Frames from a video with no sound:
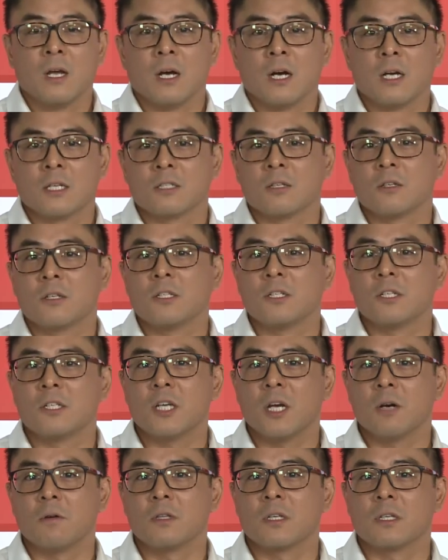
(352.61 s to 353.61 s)
Could you
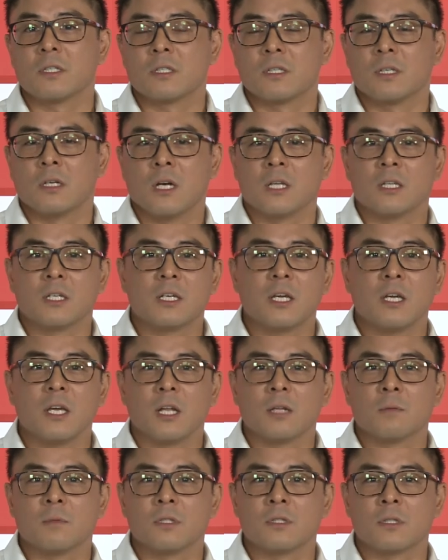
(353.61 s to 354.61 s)
share with us the key
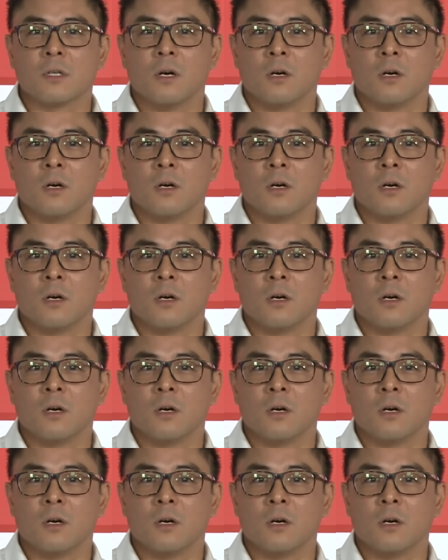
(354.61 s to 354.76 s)
elements